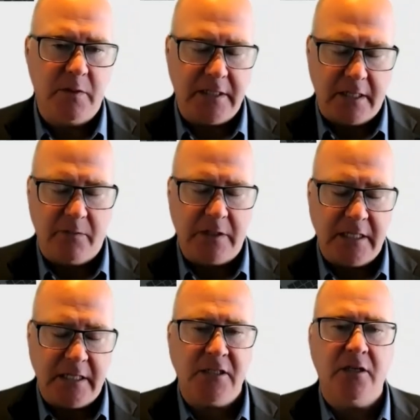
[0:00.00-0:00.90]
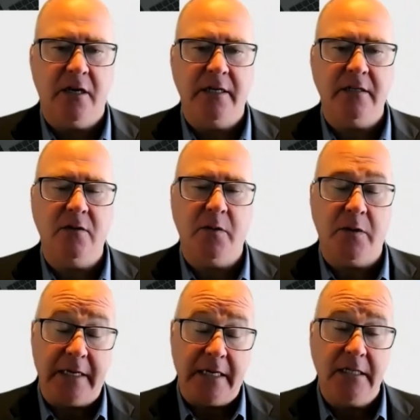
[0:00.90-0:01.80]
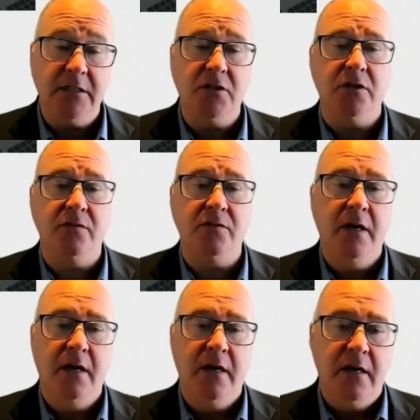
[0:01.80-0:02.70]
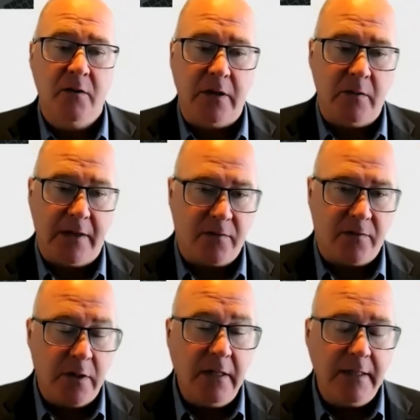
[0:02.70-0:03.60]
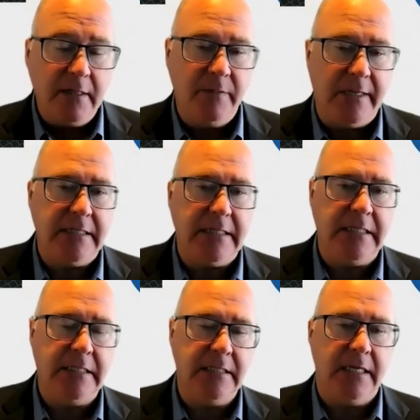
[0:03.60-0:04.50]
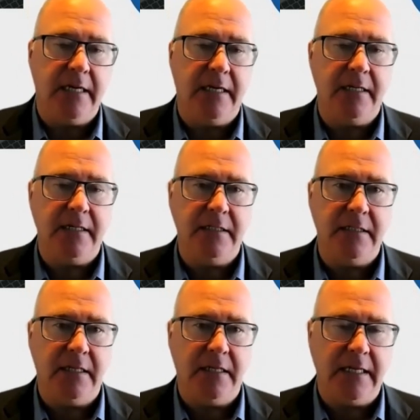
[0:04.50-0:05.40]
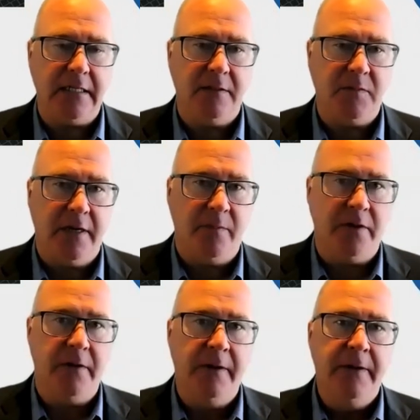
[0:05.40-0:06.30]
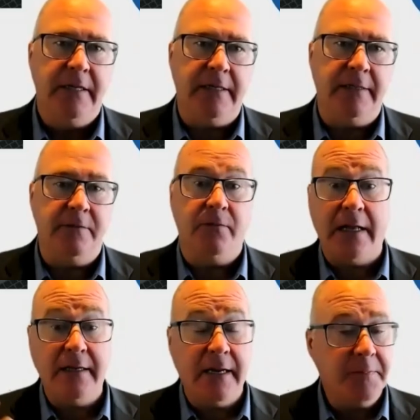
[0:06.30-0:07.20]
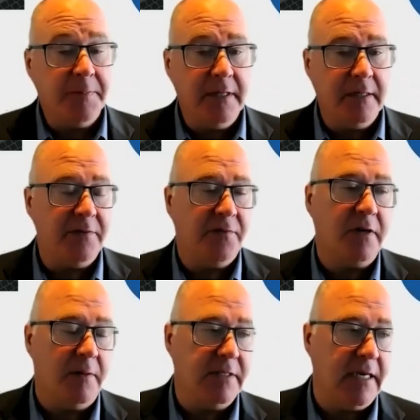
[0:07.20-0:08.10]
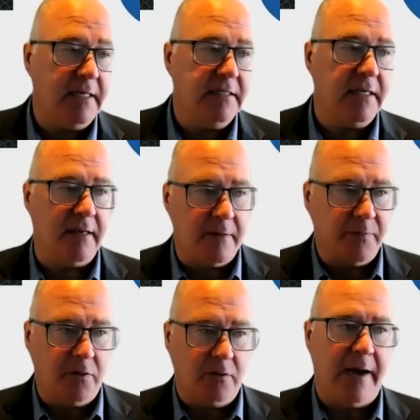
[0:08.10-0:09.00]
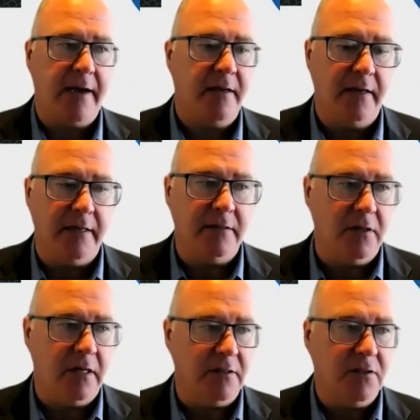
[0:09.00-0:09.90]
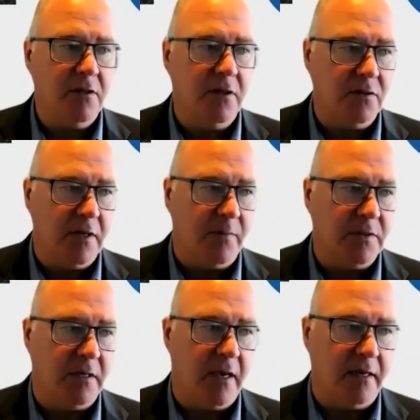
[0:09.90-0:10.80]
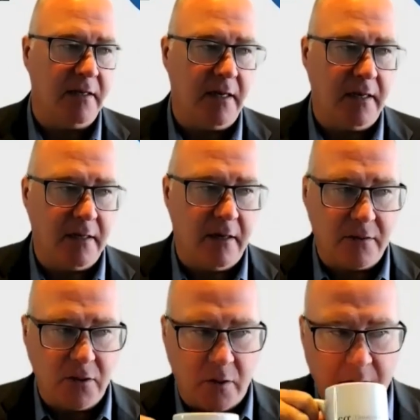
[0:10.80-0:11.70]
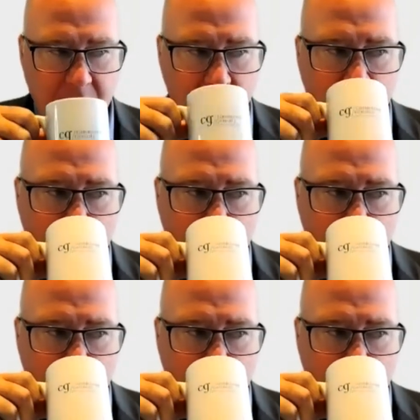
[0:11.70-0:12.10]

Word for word: we, we touched on it, and, well, we hit it in June. We went through it a little bit in uh, in uh, late September, rallied up a little bit for a couple days, and then pulled back again uh, to those numbers again in October.